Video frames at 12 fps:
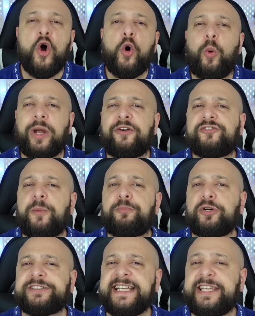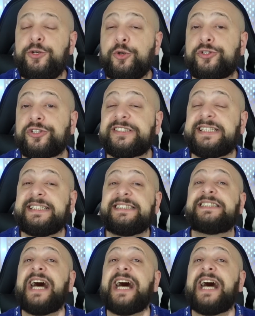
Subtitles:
one of the prosecutors that is